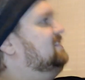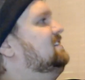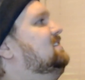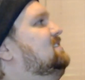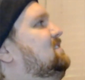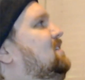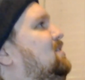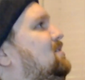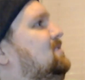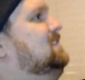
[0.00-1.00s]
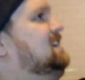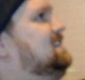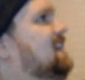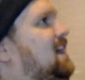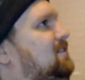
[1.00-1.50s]
Holy
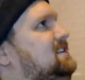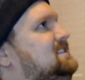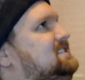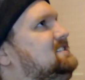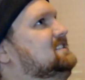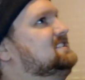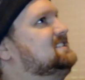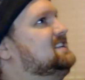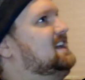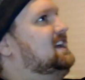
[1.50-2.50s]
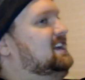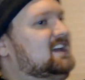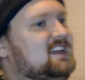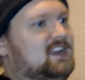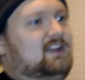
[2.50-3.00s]
cow, this is insane.
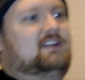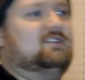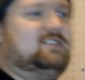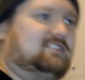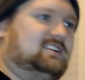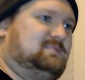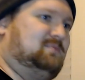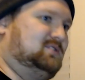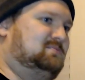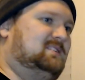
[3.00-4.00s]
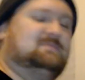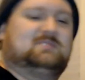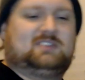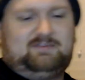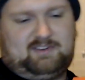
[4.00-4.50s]
Now, I know there is supposed to be some
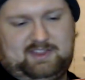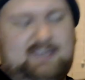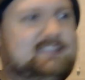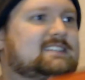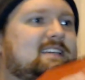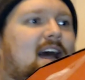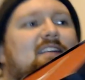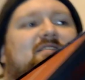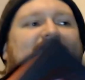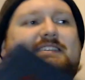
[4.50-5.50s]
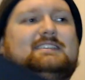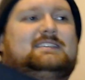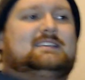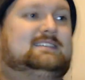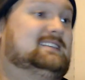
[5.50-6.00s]
stuff on the inside of this
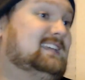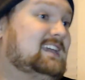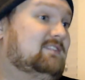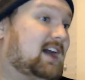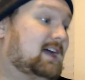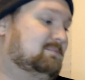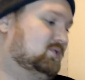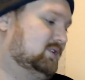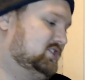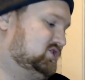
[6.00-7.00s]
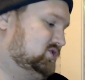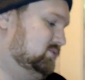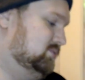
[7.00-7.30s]
sleeve. I'm going to